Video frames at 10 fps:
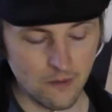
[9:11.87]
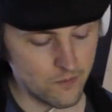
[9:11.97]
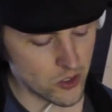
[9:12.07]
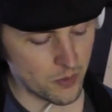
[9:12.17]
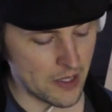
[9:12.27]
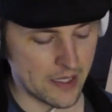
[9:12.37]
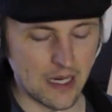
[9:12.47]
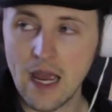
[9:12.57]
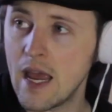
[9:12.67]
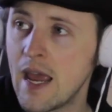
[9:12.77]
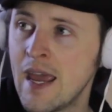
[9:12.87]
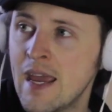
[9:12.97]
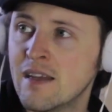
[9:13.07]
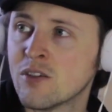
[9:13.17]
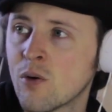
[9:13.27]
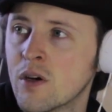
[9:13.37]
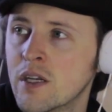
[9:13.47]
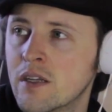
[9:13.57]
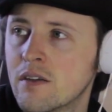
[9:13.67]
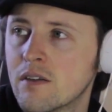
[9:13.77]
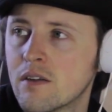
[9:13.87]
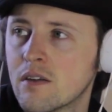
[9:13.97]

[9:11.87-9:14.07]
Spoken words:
So it'd be like A Dorian,